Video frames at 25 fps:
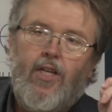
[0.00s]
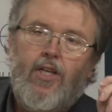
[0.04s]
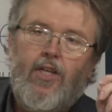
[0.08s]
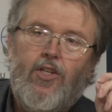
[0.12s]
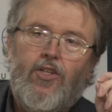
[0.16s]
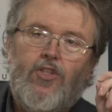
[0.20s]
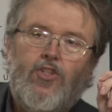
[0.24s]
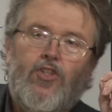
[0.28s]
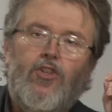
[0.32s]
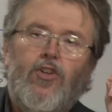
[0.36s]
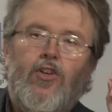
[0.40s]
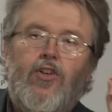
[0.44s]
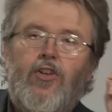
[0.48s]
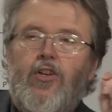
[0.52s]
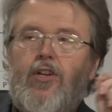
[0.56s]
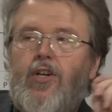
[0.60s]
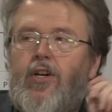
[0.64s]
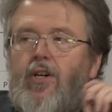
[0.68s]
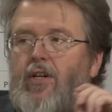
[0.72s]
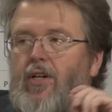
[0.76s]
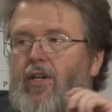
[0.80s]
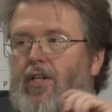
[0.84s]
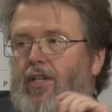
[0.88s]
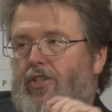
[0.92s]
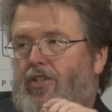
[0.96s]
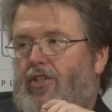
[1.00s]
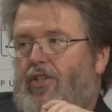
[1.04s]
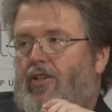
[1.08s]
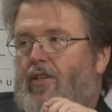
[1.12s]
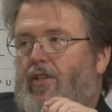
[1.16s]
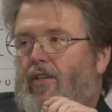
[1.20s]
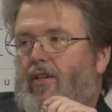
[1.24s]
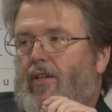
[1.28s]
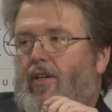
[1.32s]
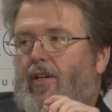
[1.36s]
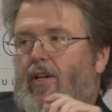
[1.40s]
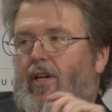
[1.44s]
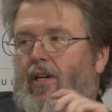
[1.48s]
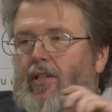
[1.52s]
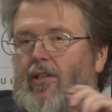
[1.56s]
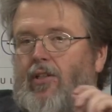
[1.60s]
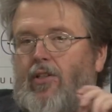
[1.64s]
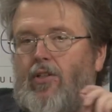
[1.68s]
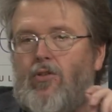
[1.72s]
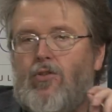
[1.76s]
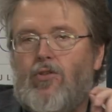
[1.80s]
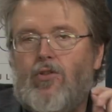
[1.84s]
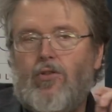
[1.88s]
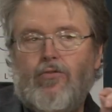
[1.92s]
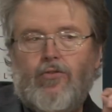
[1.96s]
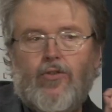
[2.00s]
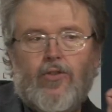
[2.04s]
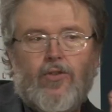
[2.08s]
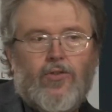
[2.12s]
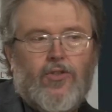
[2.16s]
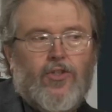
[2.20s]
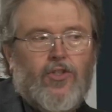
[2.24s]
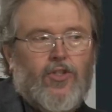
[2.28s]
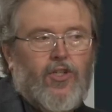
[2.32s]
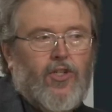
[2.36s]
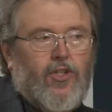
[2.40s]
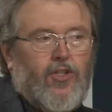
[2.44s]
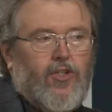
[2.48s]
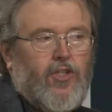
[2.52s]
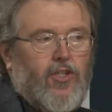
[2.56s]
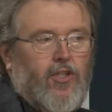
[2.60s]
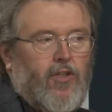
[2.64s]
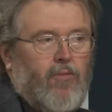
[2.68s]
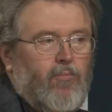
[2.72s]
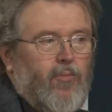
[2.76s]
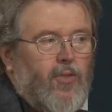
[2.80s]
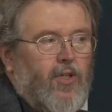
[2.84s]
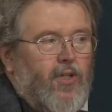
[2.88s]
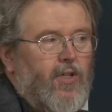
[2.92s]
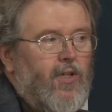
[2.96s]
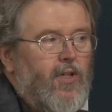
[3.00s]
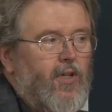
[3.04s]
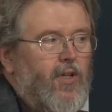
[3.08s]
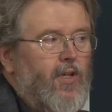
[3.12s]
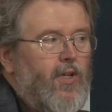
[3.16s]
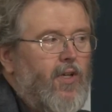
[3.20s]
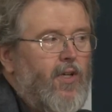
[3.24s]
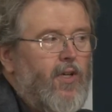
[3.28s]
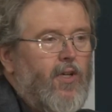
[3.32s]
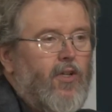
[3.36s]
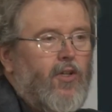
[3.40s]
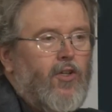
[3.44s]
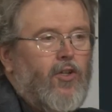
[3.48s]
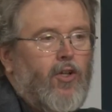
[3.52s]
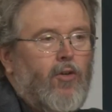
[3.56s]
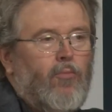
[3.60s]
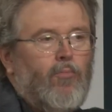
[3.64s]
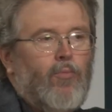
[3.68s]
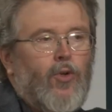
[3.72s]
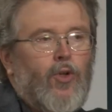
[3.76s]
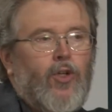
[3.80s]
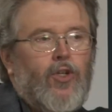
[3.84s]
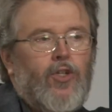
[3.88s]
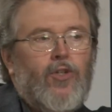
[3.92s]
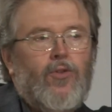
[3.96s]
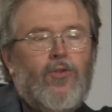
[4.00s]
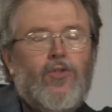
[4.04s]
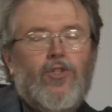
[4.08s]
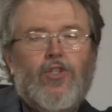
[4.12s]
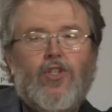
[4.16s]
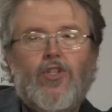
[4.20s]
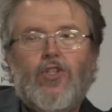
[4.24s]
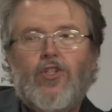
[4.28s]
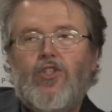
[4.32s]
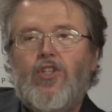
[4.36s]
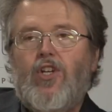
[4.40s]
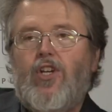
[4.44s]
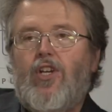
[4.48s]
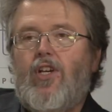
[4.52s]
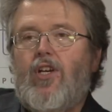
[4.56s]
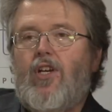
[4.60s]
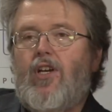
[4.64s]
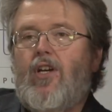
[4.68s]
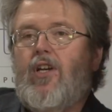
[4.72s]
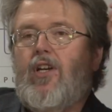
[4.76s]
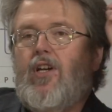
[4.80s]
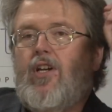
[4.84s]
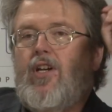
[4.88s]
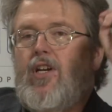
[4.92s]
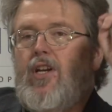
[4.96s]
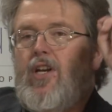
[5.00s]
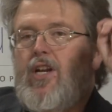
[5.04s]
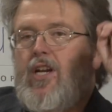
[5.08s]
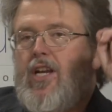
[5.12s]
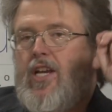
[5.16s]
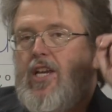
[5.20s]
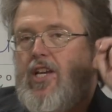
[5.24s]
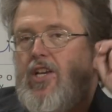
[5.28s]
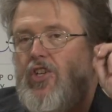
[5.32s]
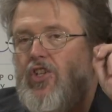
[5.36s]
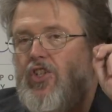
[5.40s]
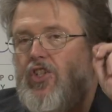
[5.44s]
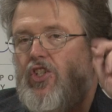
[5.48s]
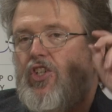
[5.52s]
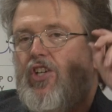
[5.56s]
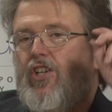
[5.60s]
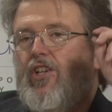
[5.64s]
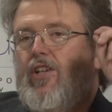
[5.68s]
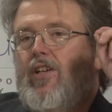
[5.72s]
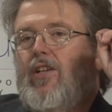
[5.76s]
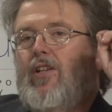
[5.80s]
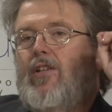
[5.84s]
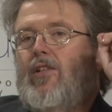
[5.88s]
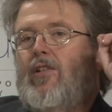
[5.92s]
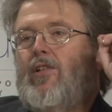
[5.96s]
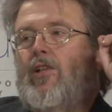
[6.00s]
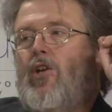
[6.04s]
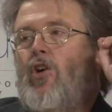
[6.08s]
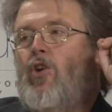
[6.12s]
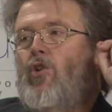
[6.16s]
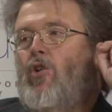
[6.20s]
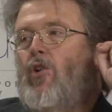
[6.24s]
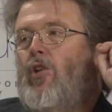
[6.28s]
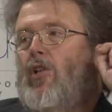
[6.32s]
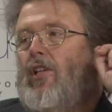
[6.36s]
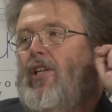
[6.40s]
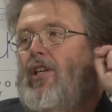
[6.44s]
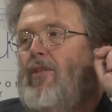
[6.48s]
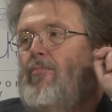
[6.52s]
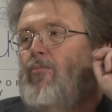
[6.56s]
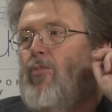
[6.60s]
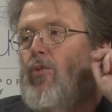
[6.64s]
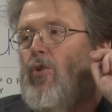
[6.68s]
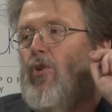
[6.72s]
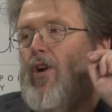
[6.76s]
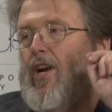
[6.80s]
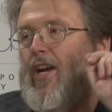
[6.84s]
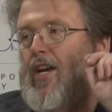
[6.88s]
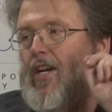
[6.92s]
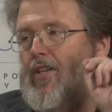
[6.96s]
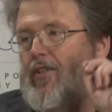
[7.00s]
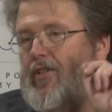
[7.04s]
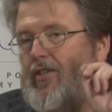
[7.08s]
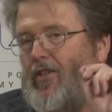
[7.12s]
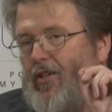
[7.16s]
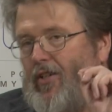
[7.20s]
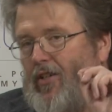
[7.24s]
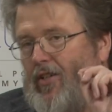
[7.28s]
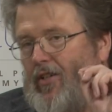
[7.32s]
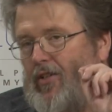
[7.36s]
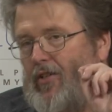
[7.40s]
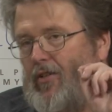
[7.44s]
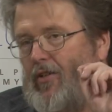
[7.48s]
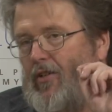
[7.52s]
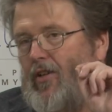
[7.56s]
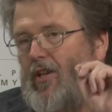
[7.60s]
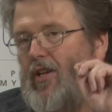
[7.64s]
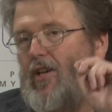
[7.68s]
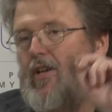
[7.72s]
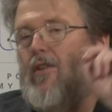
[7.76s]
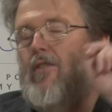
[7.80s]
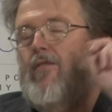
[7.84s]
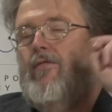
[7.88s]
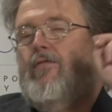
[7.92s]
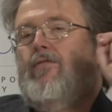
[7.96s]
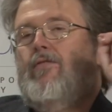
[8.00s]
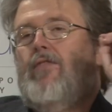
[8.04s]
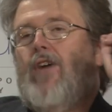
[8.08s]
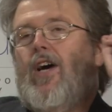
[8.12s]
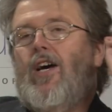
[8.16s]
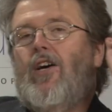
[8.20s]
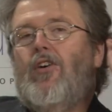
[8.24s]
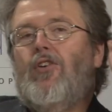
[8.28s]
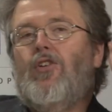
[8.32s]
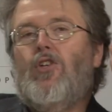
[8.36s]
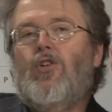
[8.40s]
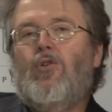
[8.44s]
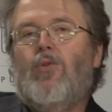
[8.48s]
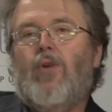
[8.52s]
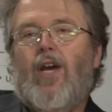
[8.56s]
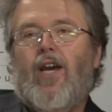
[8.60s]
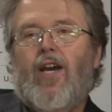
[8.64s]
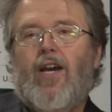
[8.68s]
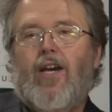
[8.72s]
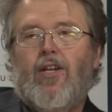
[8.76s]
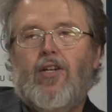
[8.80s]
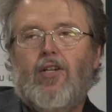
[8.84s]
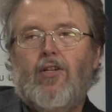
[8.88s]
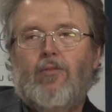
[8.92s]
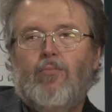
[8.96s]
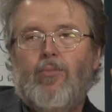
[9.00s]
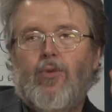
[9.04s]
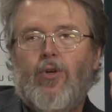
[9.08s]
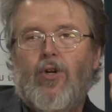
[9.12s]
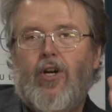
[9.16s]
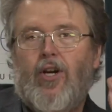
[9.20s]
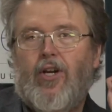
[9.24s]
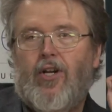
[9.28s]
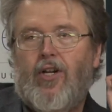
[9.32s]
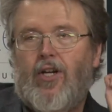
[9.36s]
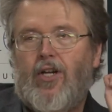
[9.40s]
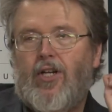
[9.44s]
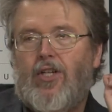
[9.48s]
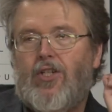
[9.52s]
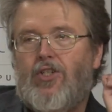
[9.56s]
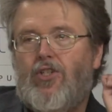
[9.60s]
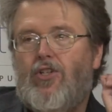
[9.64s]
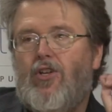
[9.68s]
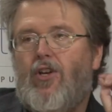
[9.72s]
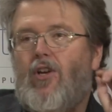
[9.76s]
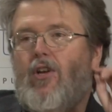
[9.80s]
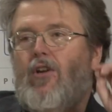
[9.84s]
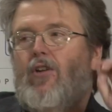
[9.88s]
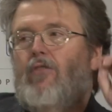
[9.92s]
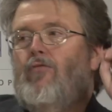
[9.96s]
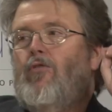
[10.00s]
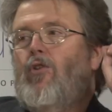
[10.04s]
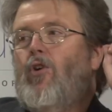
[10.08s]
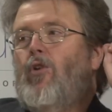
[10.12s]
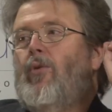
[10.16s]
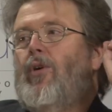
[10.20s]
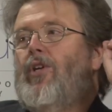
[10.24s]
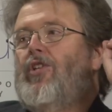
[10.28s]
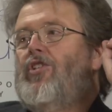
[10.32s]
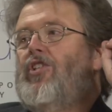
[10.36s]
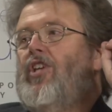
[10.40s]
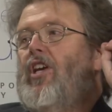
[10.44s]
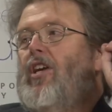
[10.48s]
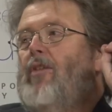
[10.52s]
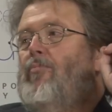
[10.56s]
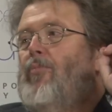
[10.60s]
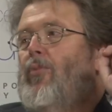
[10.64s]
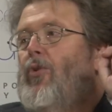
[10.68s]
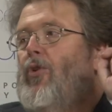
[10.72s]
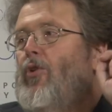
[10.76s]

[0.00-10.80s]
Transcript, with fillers: is not a local food system that produces niche, locally branded, value-added products for which a